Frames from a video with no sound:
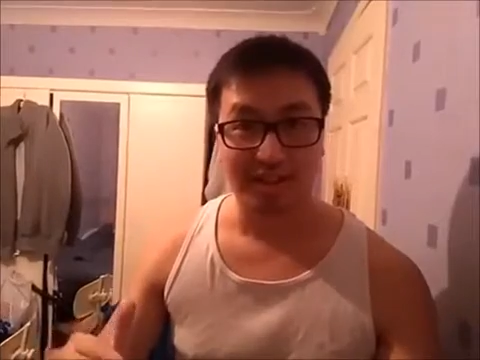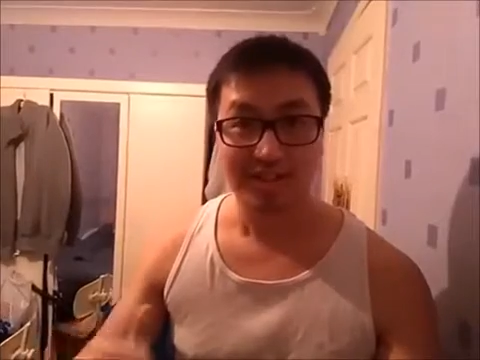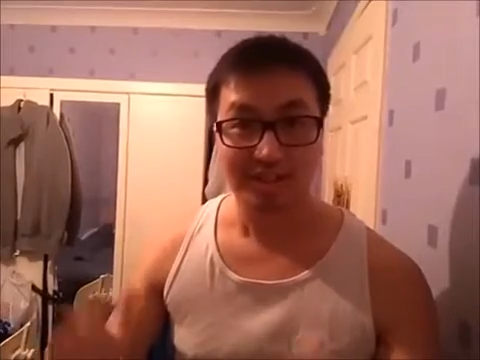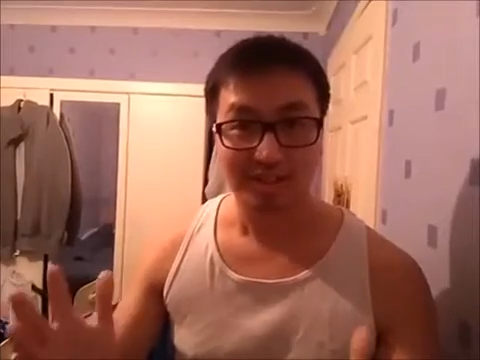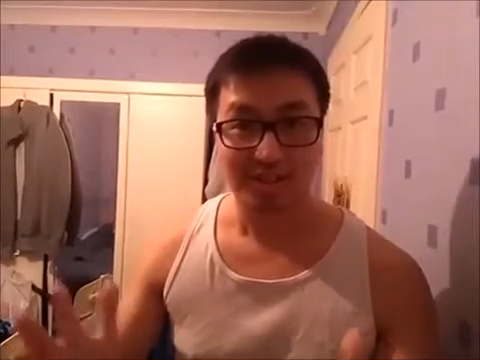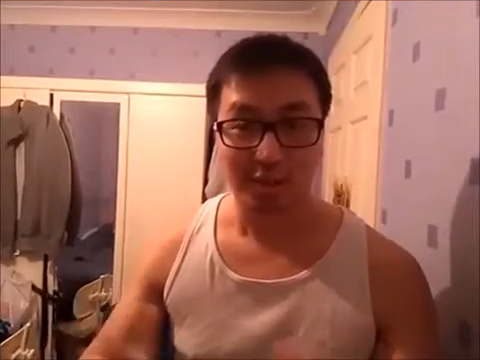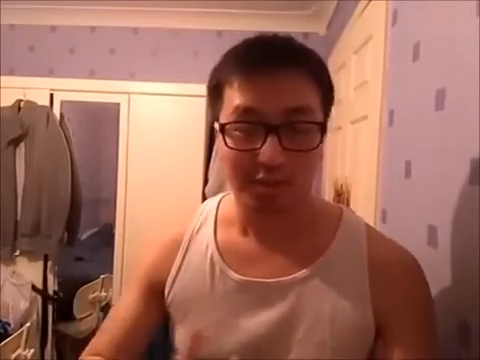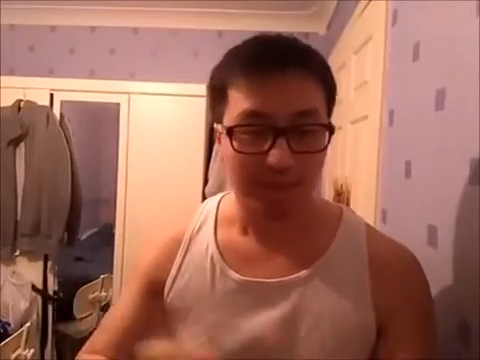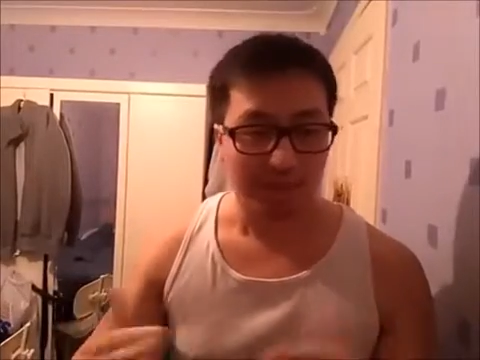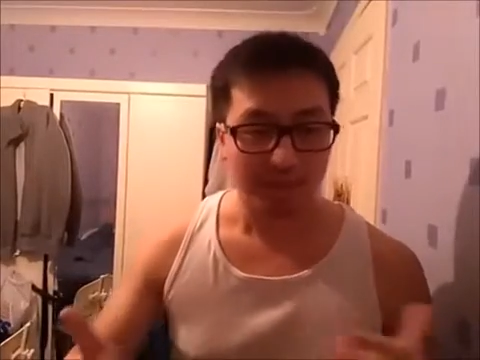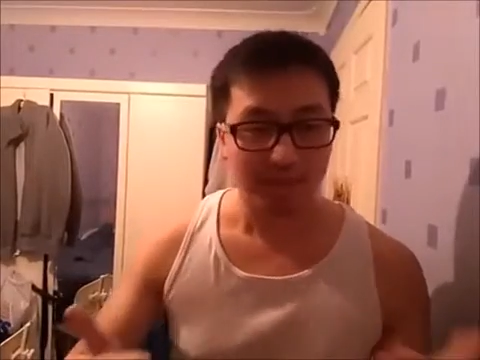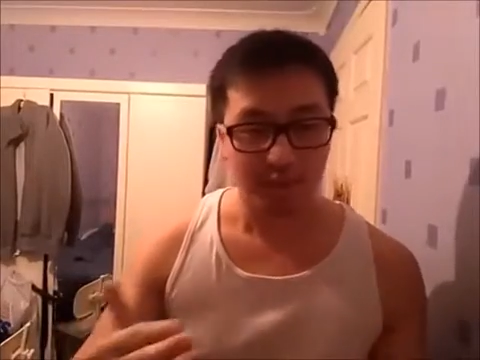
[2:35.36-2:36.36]
okay?
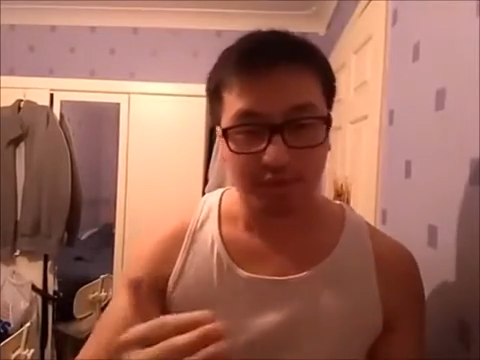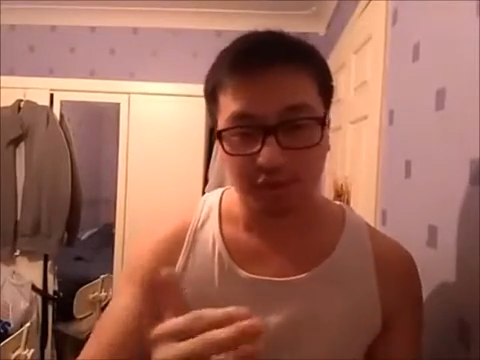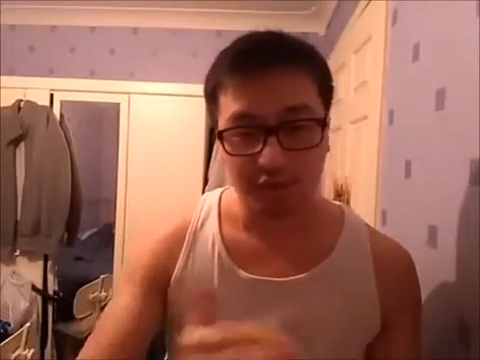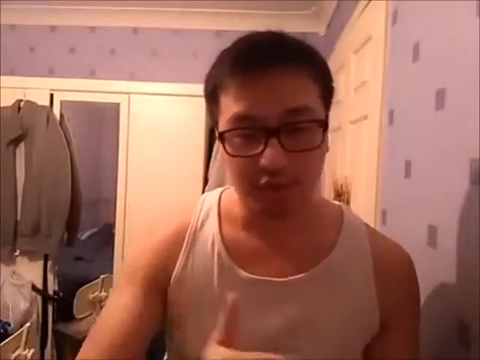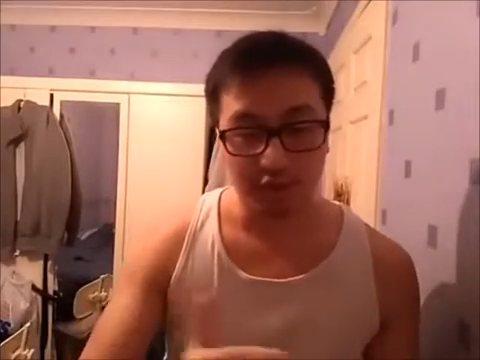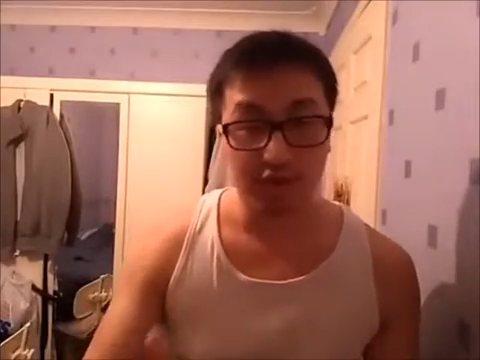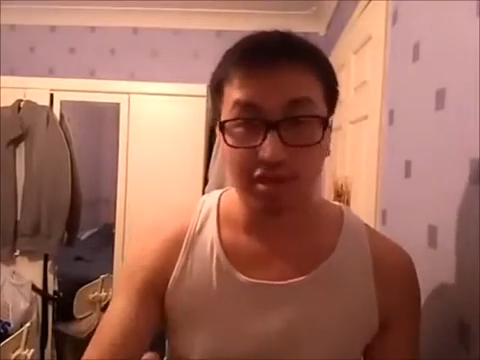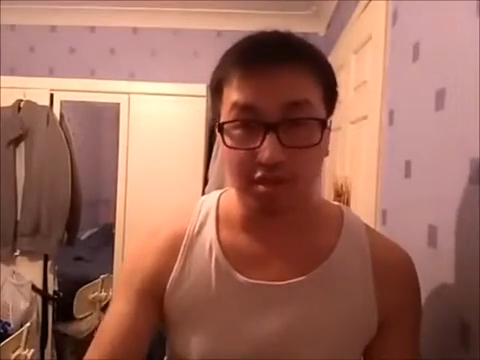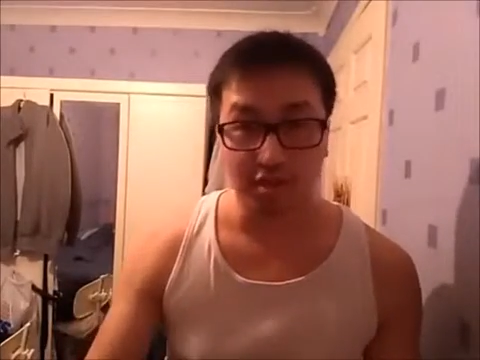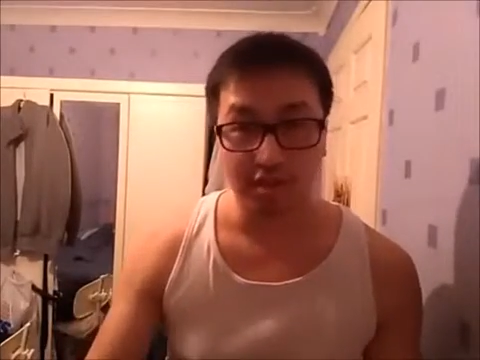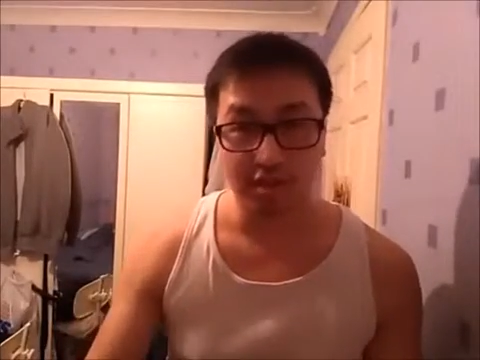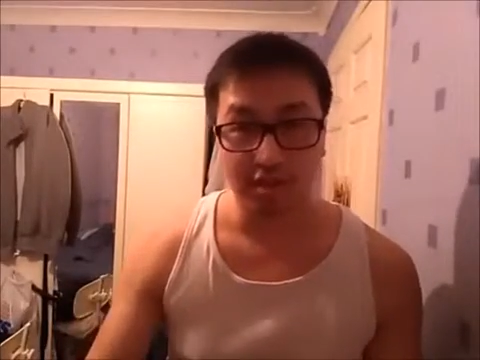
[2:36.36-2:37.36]
So that means if you're a
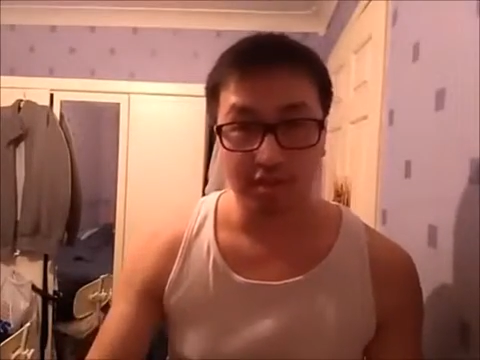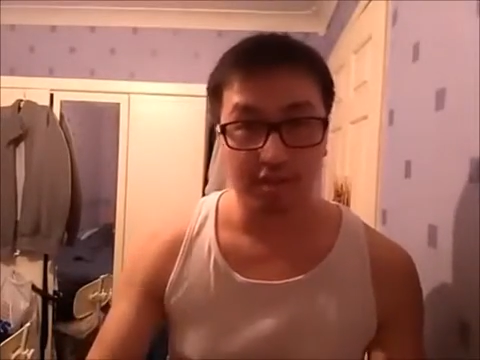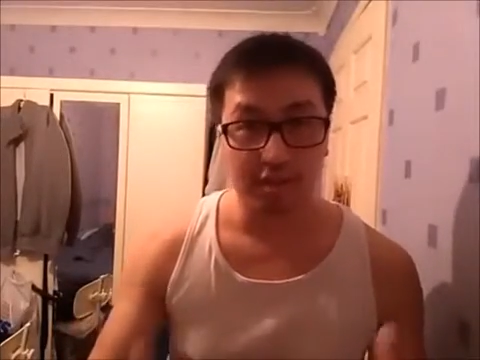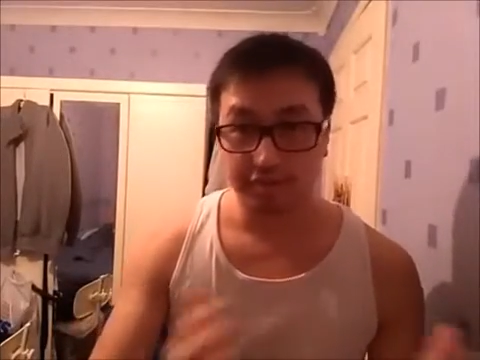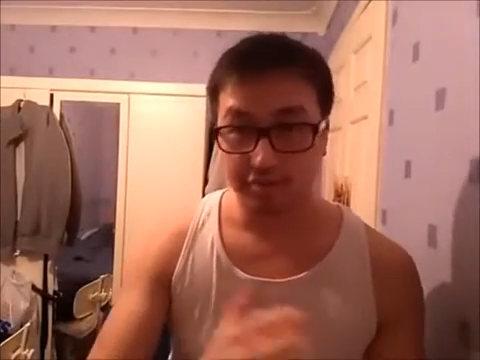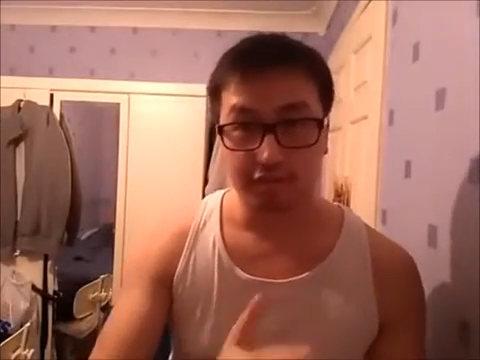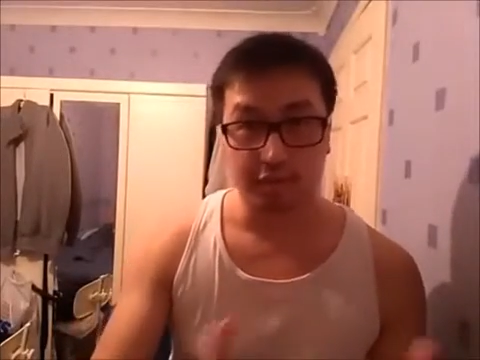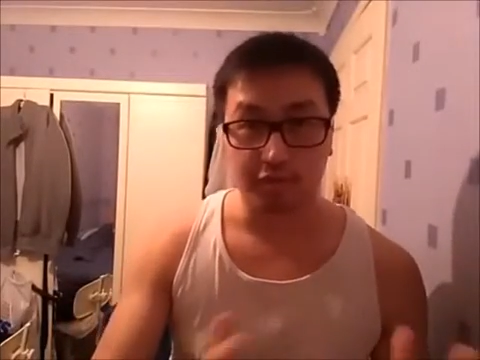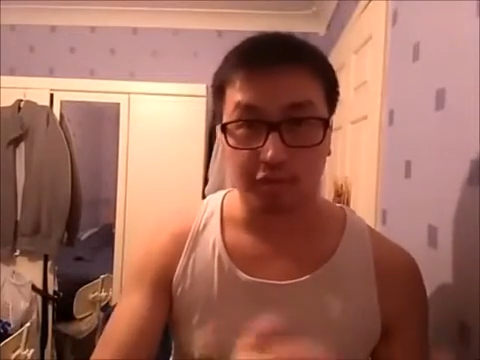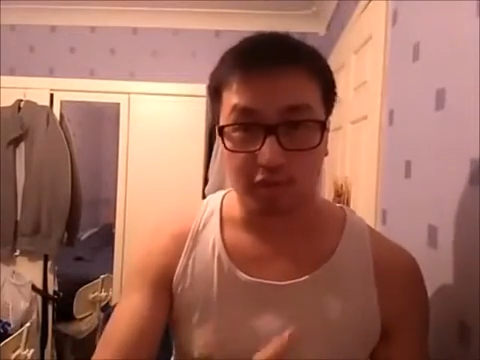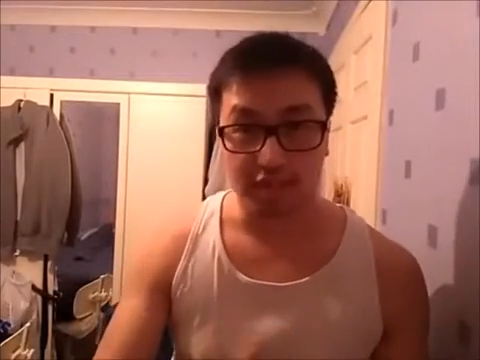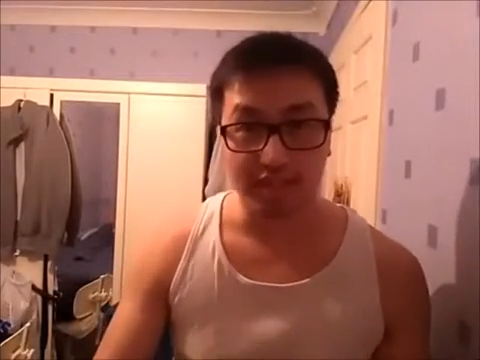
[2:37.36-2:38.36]
youngster
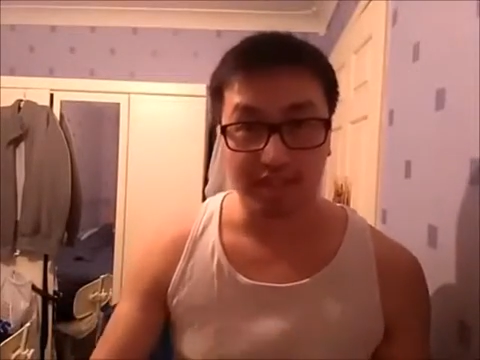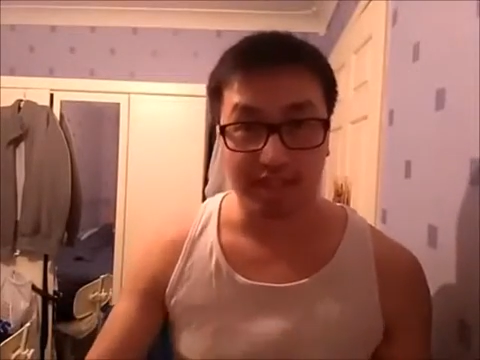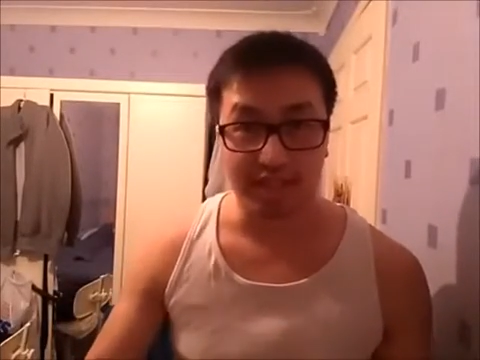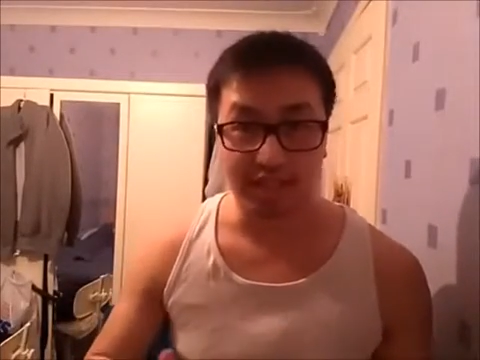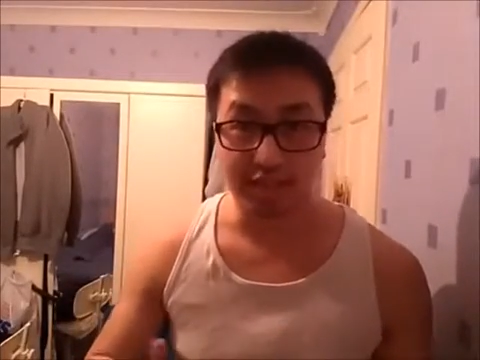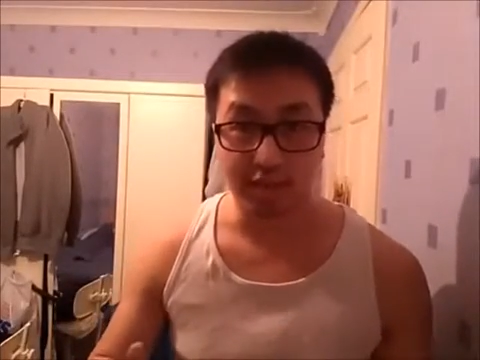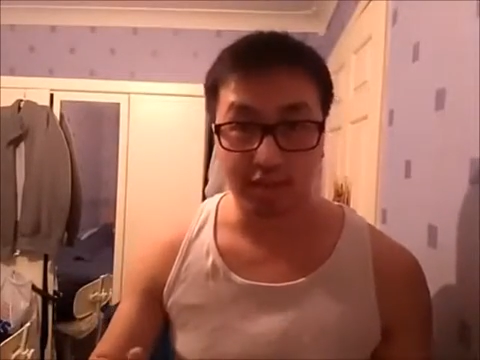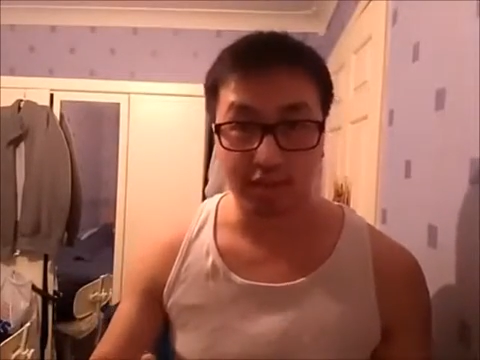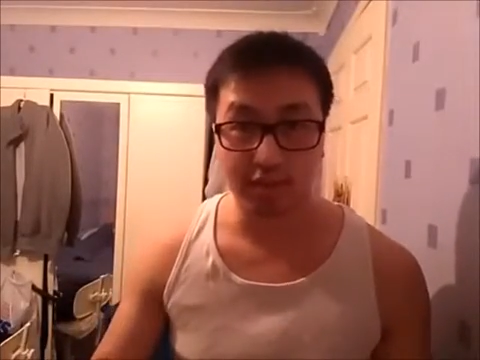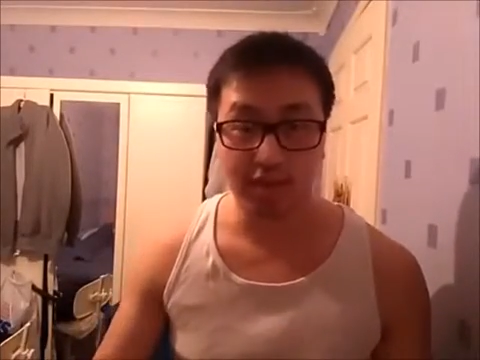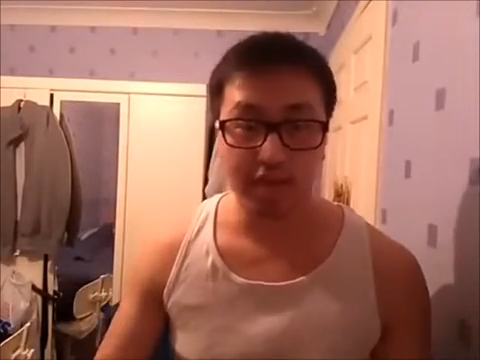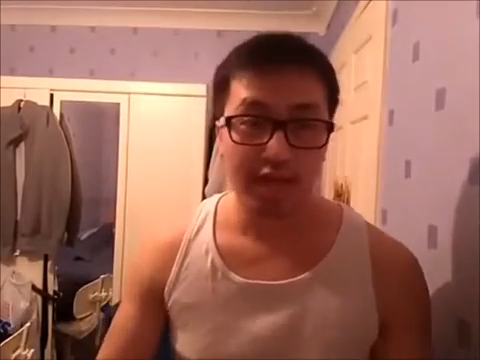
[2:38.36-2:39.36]
from 14 to 16
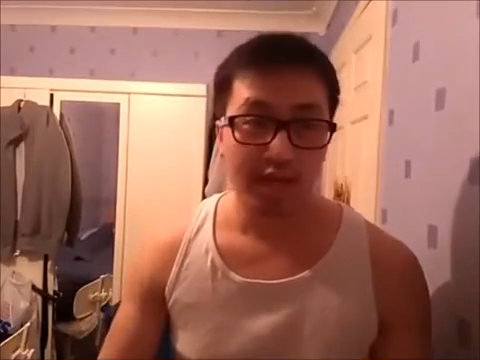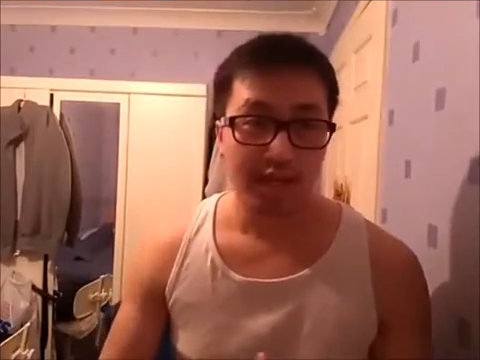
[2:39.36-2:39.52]
years old,